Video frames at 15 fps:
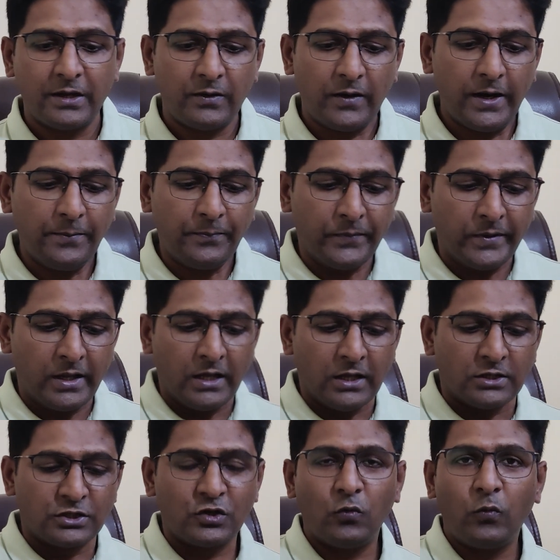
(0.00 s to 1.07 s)
right?
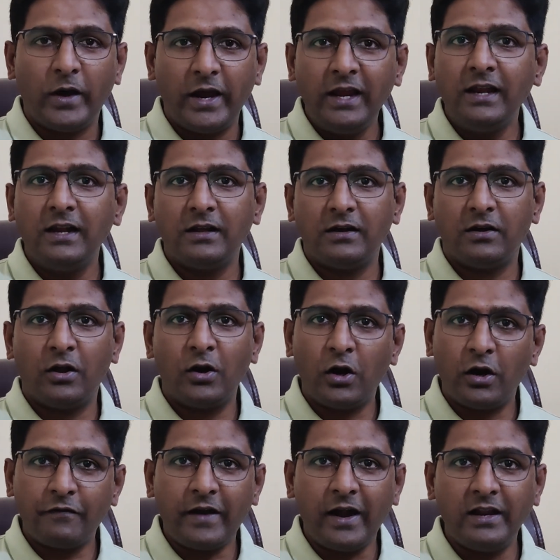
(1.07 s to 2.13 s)
So while a lot
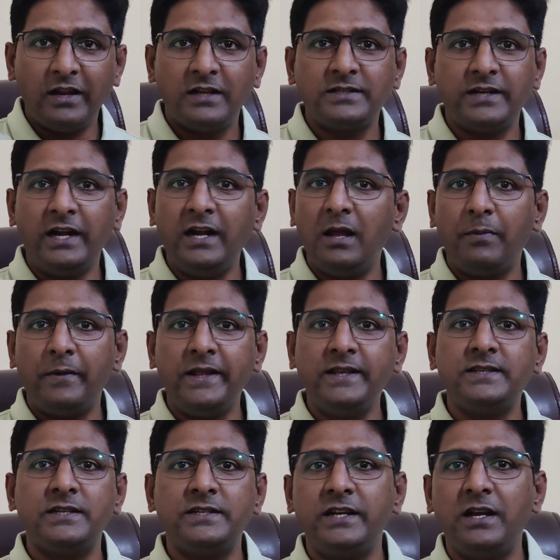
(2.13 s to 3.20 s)
of candidates end up
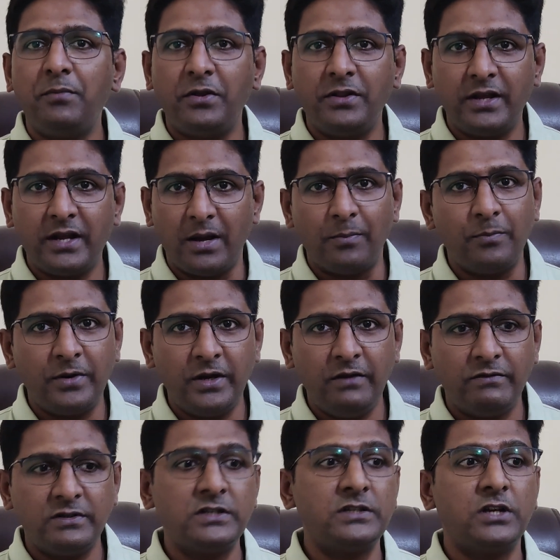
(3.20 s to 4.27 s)
researching about the company,
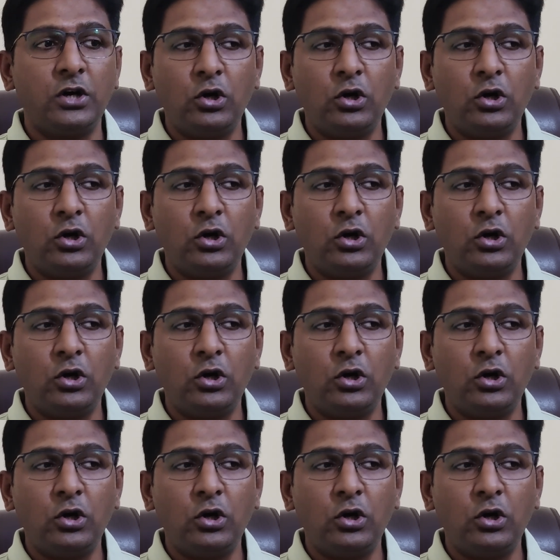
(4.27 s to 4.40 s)
which is a